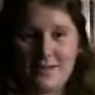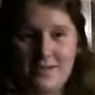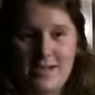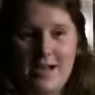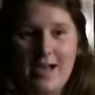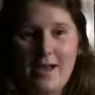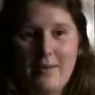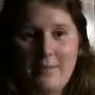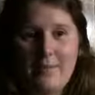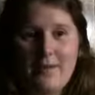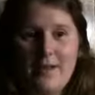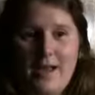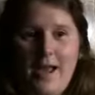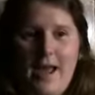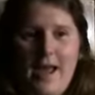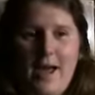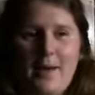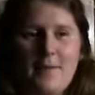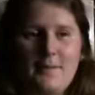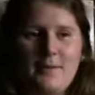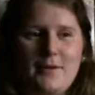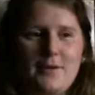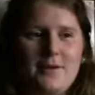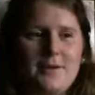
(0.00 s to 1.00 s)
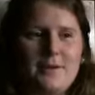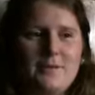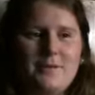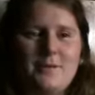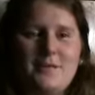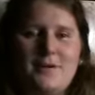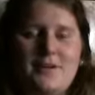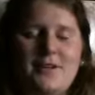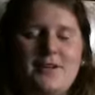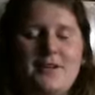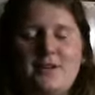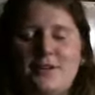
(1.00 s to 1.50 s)
the time it happened.
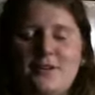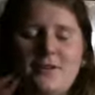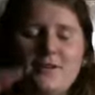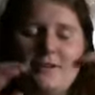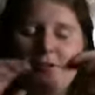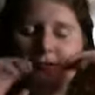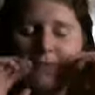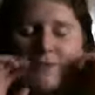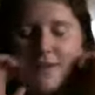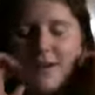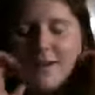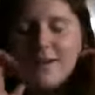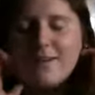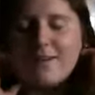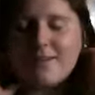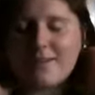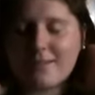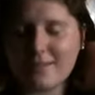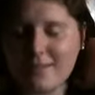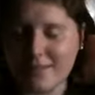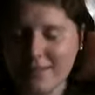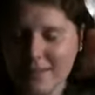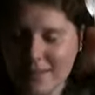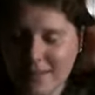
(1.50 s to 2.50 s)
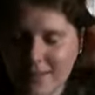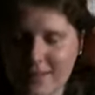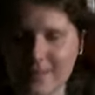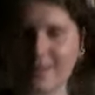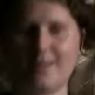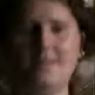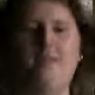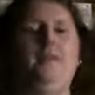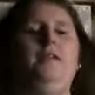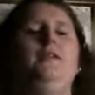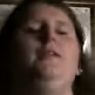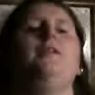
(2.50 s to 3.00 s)
But, you know, it's fine.
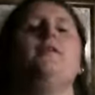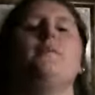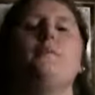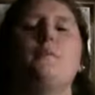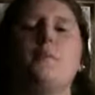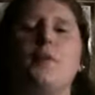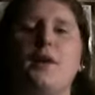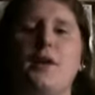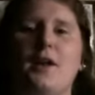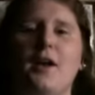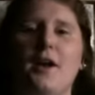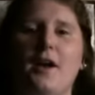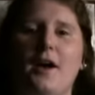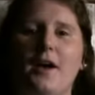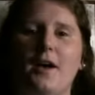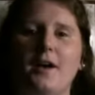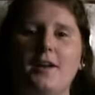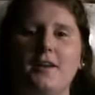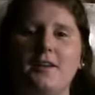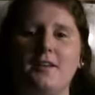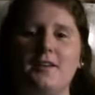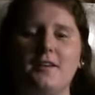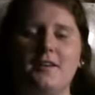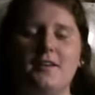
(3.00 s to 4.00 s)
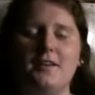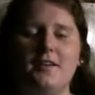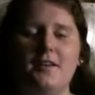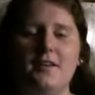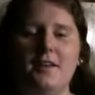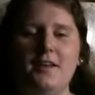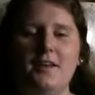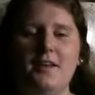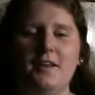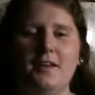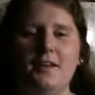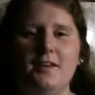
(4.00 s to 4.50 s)
But uh,
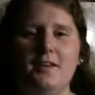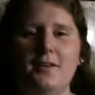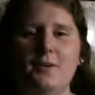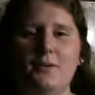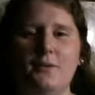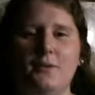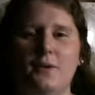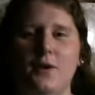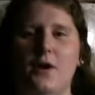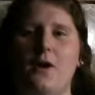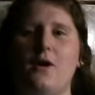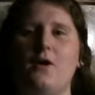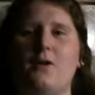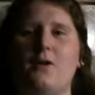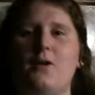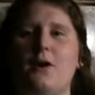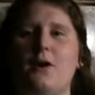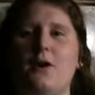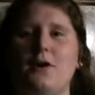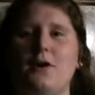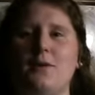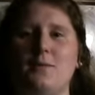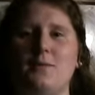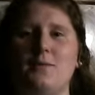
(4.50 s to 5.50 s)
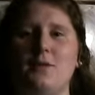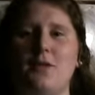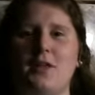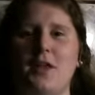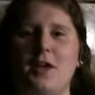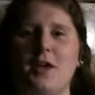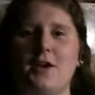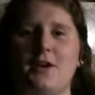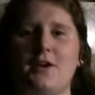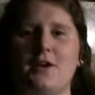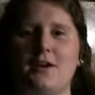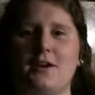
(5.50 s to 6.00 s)
we all call him
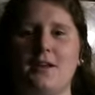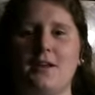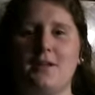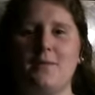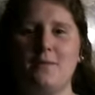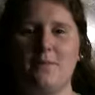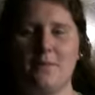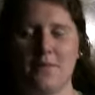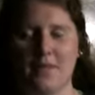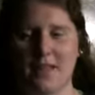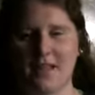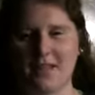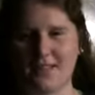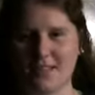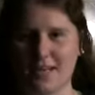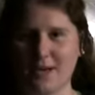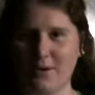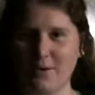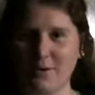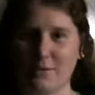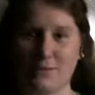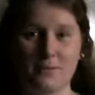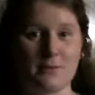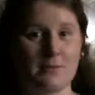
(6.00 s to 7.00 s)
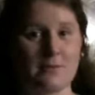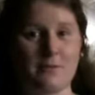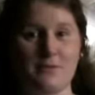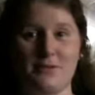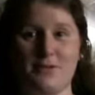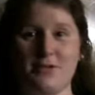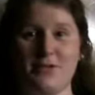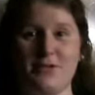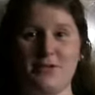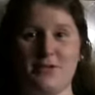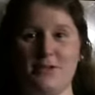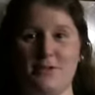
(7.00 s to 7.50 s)
Larry, and that's how I
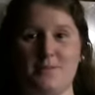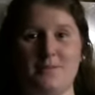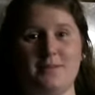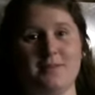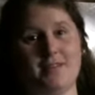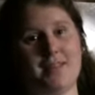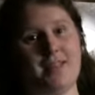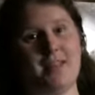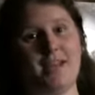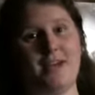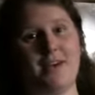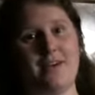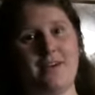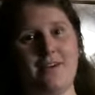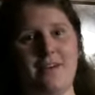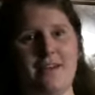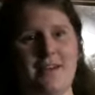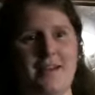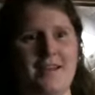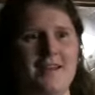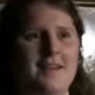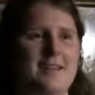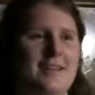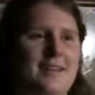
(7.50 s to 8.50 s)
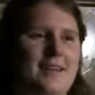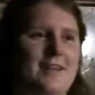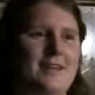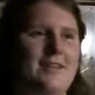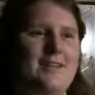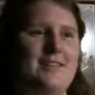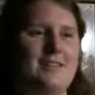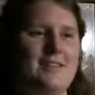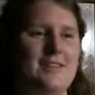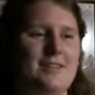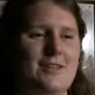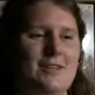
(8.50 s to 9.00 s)
refer to him as Larry.
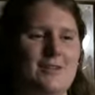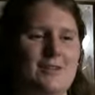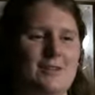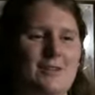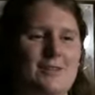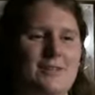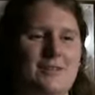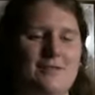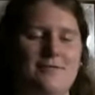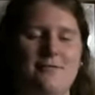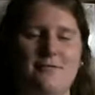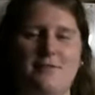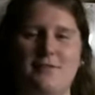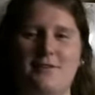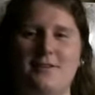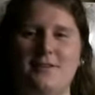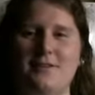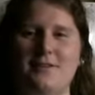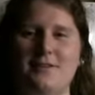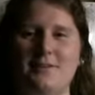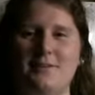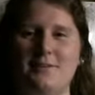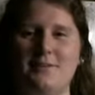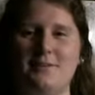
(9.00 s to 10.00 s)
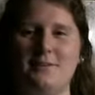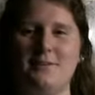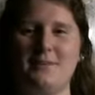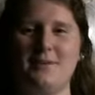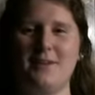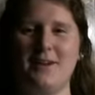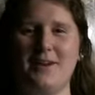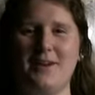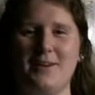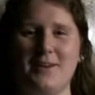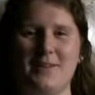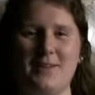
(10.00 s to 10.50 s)
Larry's a little different.
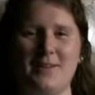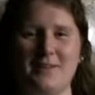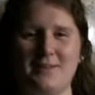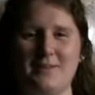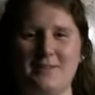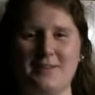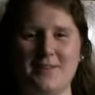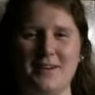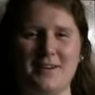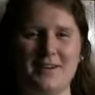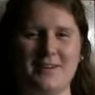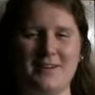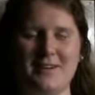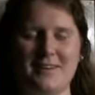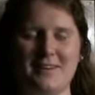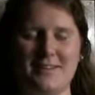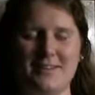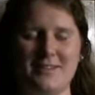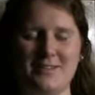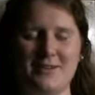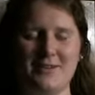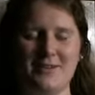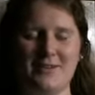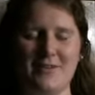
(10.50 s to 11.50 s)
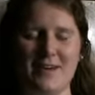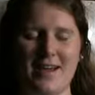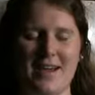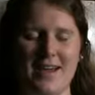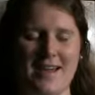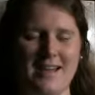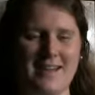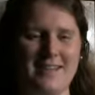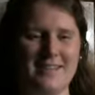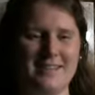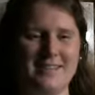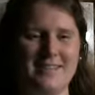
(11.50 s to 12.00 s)
We all love Larry. He's
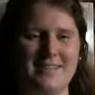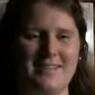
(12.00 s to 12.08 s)
great.